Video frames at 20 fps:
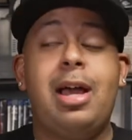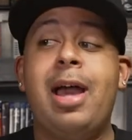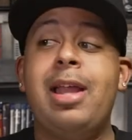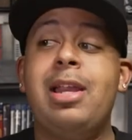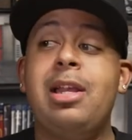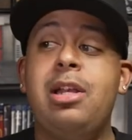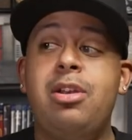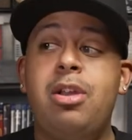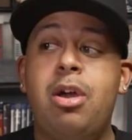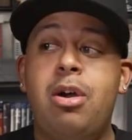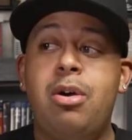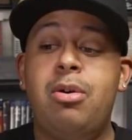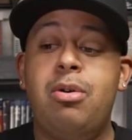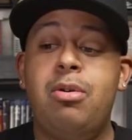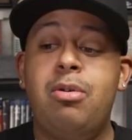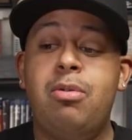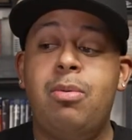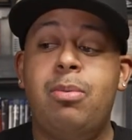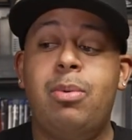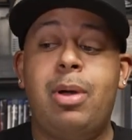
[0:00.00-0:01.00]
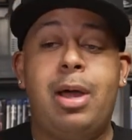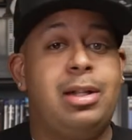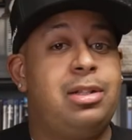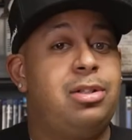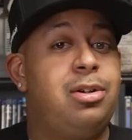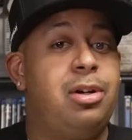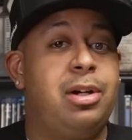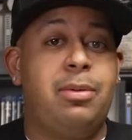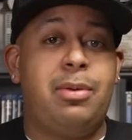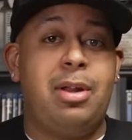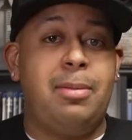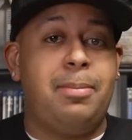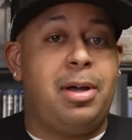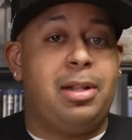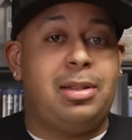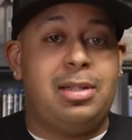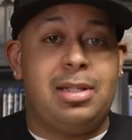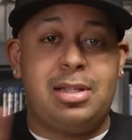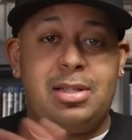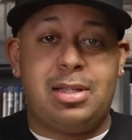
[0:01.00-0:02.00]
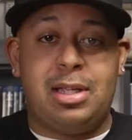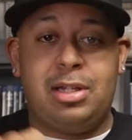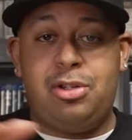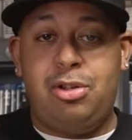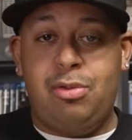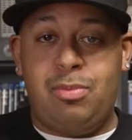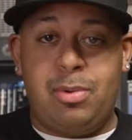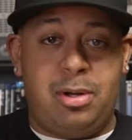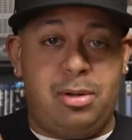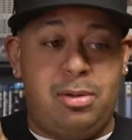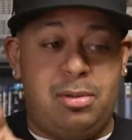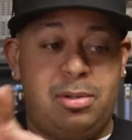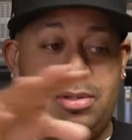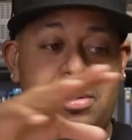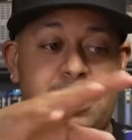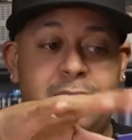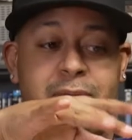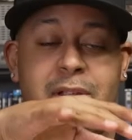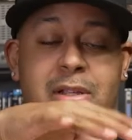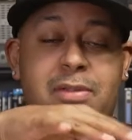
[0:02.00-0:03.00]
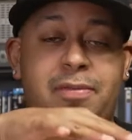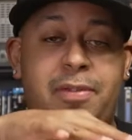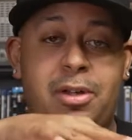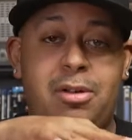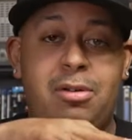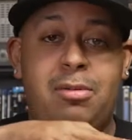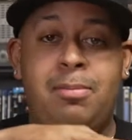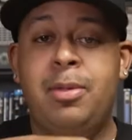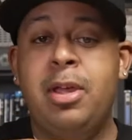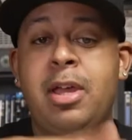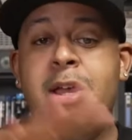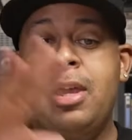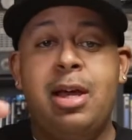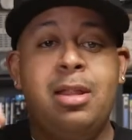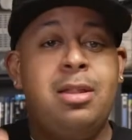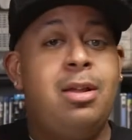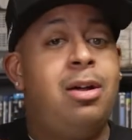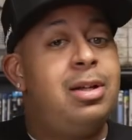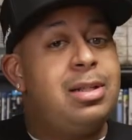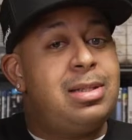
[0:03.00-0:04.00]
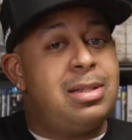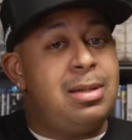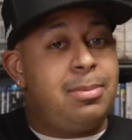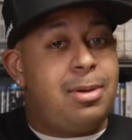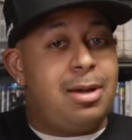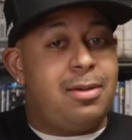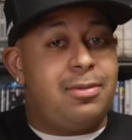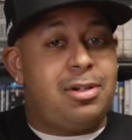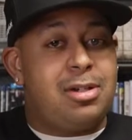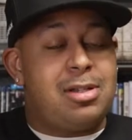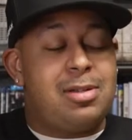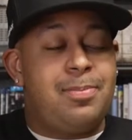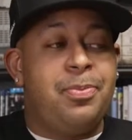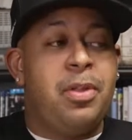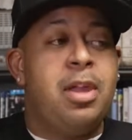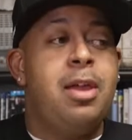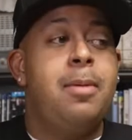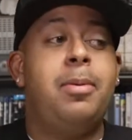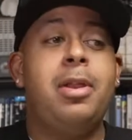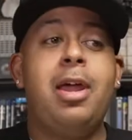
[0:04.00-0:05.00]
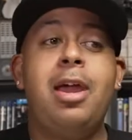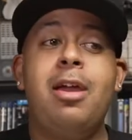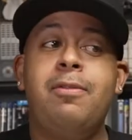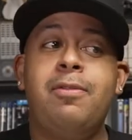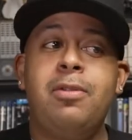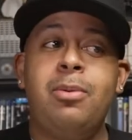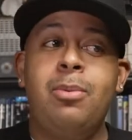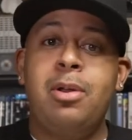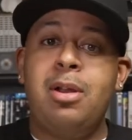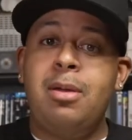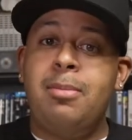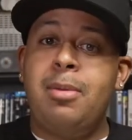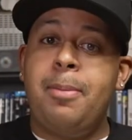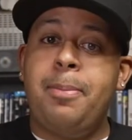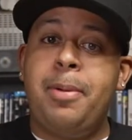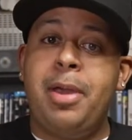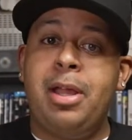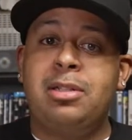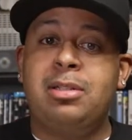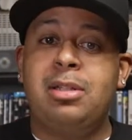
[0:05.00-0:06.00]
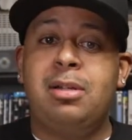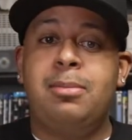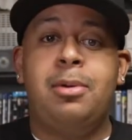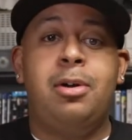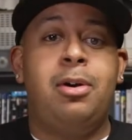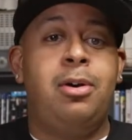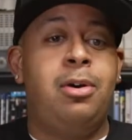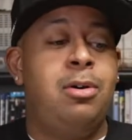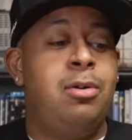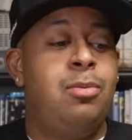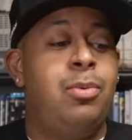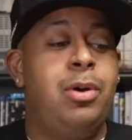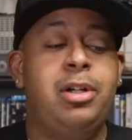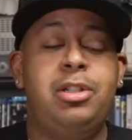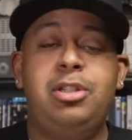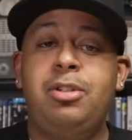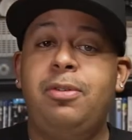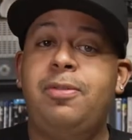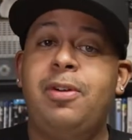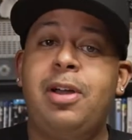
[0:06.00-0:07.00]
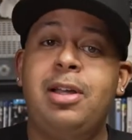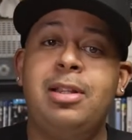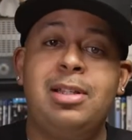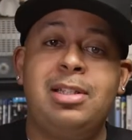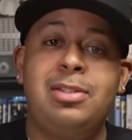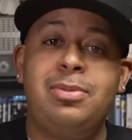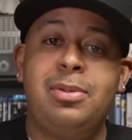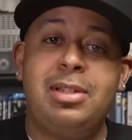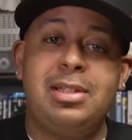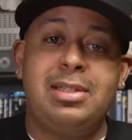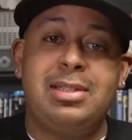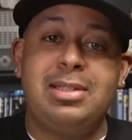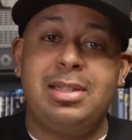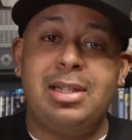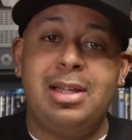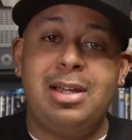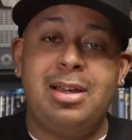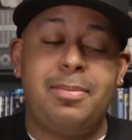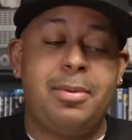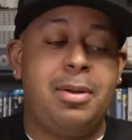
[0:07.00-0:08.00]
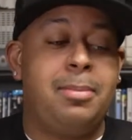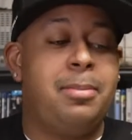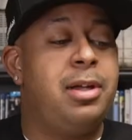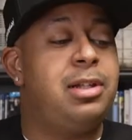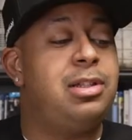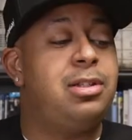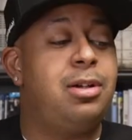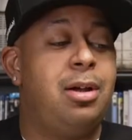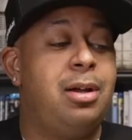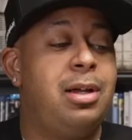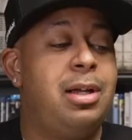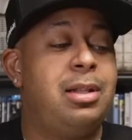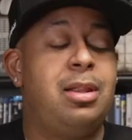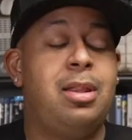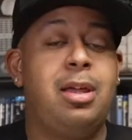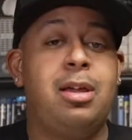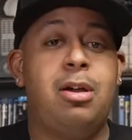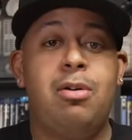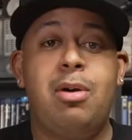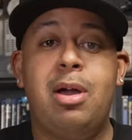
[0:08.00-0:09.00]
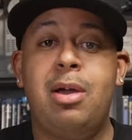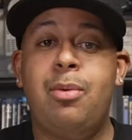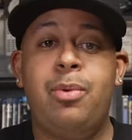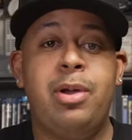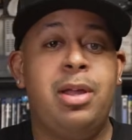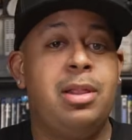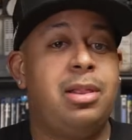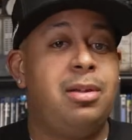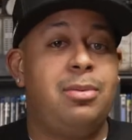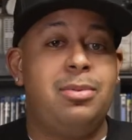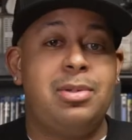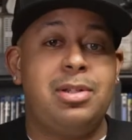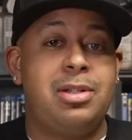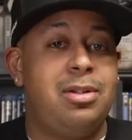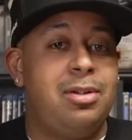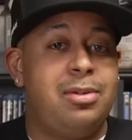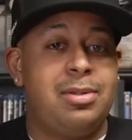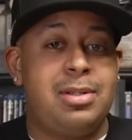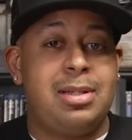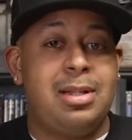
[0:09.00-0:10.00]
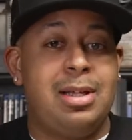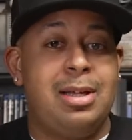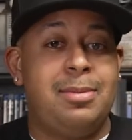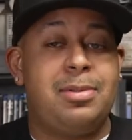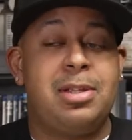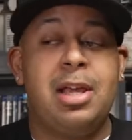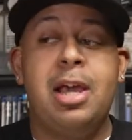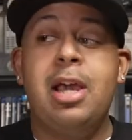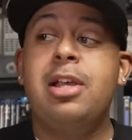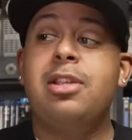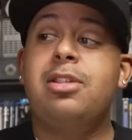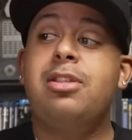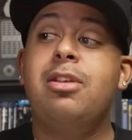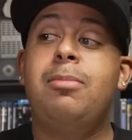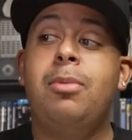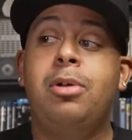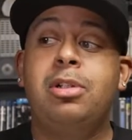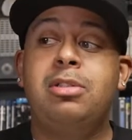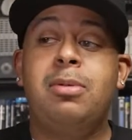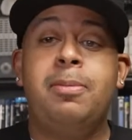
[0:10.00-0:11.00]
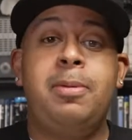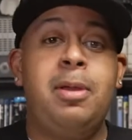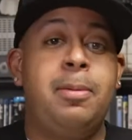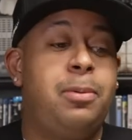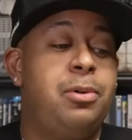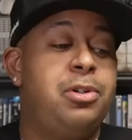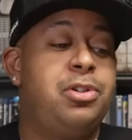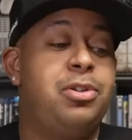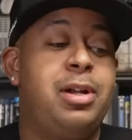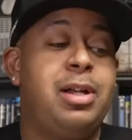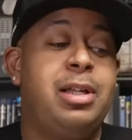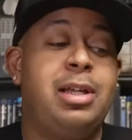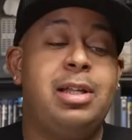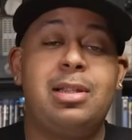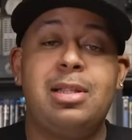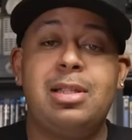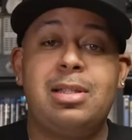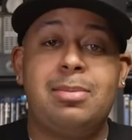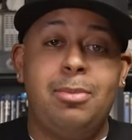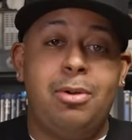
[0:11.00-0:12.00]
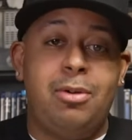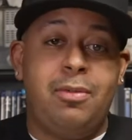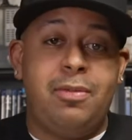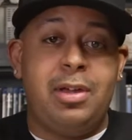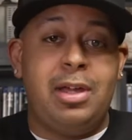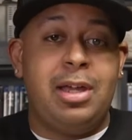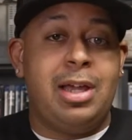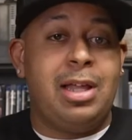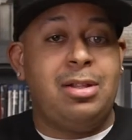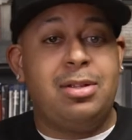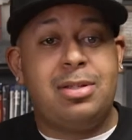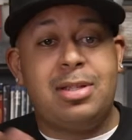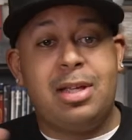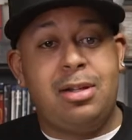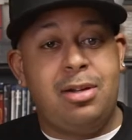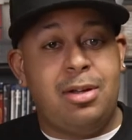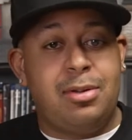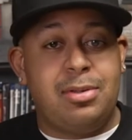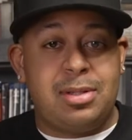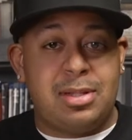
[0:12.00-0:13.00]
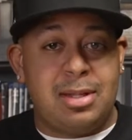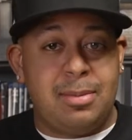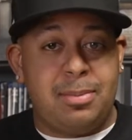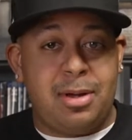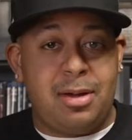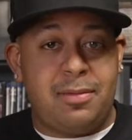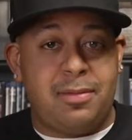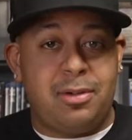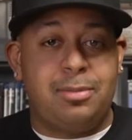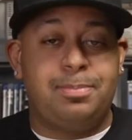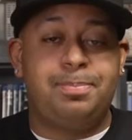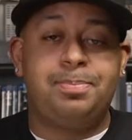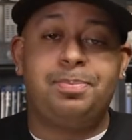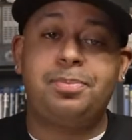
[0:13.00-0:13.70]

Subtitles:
I didn't know at Target when I bought this, there's like 2 rows of this film, and they all had slip covers. But everyone on my page talking about, oh, where'd you find this with the slip? And I'm like, Target. They're like, oh, I went, there was no slips. So multiple people are trying to get this movie, and there's like no slip cover.